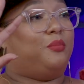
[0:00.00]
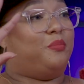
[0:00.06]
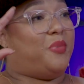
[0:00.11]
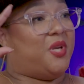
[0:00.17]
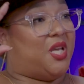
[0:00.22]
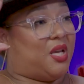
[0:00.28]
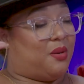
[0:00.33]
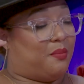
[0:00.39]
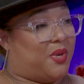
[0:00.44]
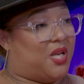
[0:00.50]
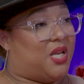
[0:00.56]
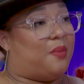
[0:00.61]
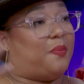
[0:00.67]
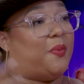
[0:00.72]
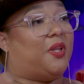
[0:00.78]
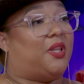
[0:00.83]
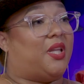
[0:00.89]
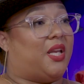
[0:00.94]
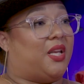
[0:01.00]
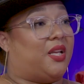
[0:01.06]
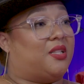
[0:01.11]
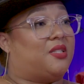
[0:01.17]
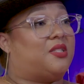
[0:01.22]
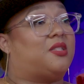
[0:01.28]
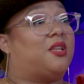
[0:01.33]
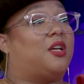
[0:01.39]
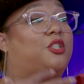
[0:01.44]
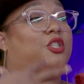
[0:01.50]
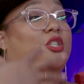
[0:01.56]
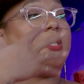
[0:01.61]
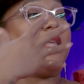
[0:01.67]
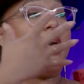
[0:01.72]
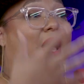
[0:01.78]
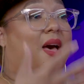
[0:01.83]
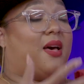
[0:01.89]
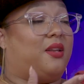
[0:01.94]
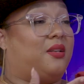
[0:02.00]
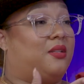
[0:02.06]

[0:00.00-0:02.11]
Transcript: being manipulated such that